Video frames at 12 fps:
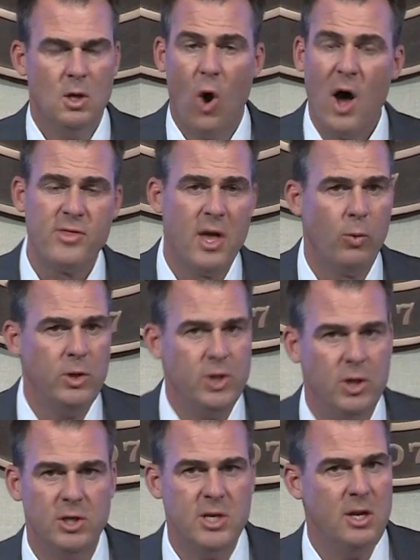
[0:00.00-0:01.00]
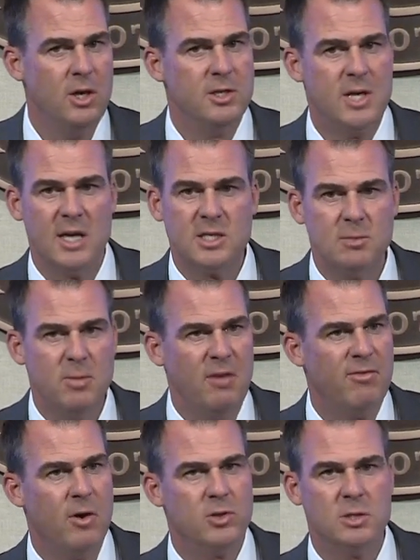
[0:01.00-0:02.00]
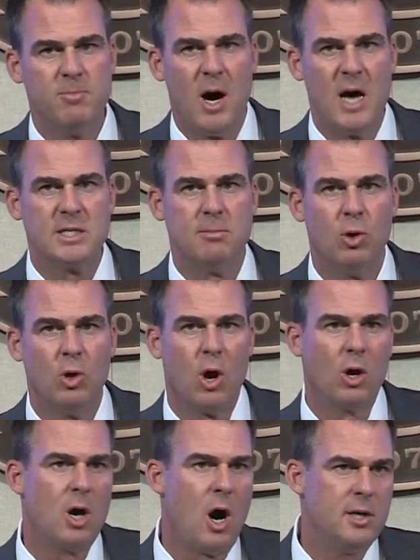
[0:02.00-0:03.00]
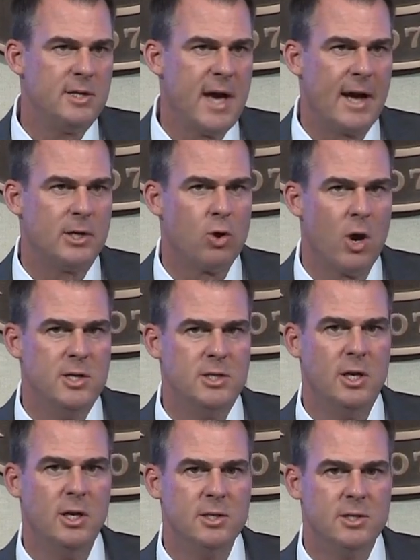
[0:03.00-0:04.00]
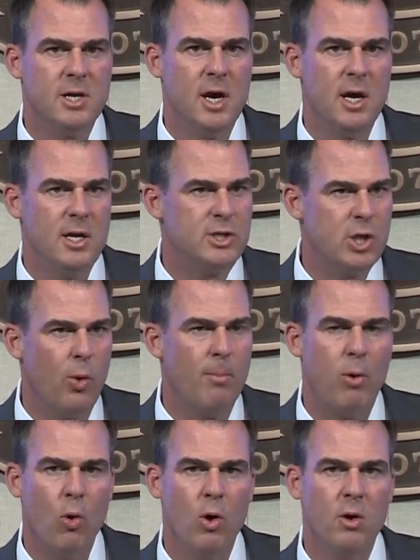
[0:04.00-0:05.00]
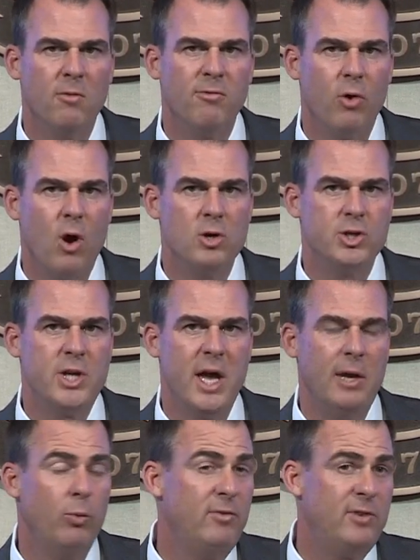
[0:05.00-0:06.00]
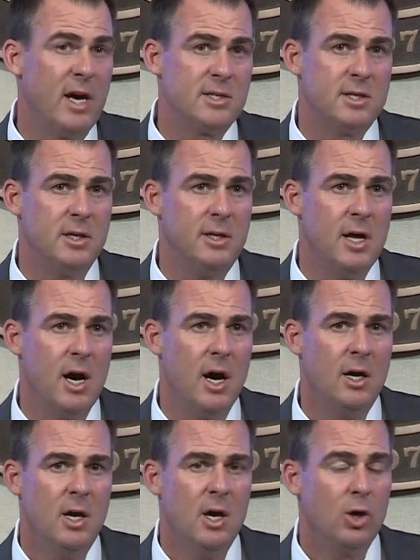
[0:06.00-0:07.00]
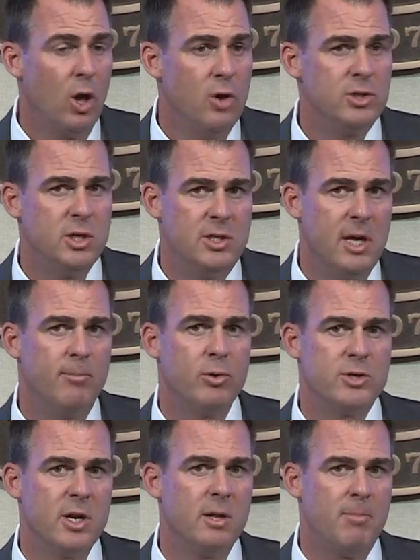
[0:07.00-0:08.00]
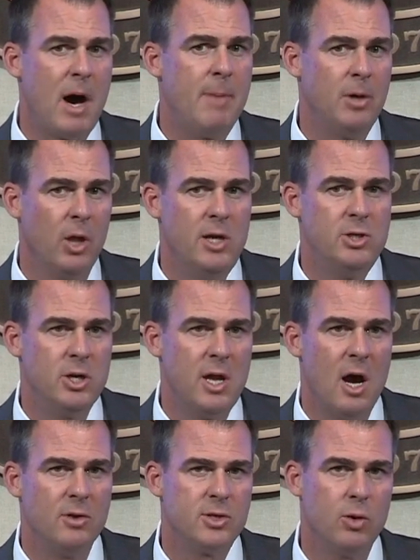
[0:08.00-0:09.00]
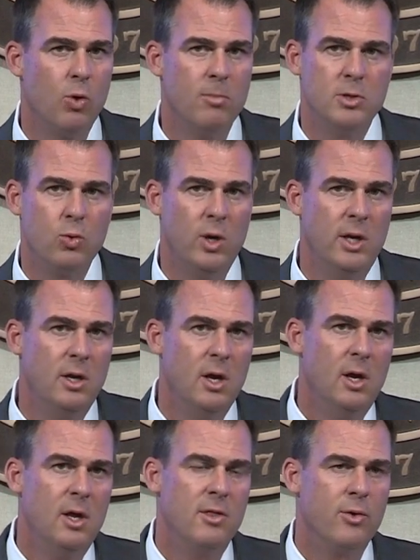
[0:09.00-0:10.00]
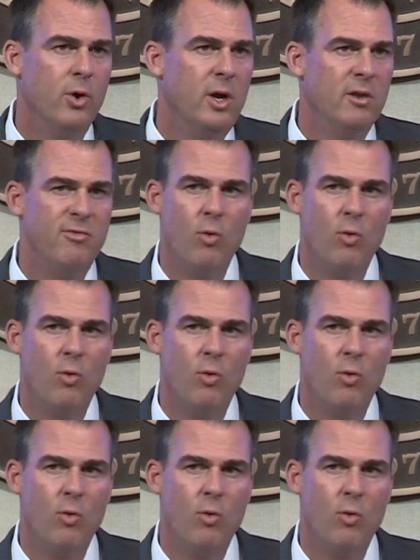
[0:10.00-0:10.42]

No, I think we should continue to test as many folks as possible. Our contact tracing is so important for our state. We've tested close to 10% of the population now, so we're between 3 and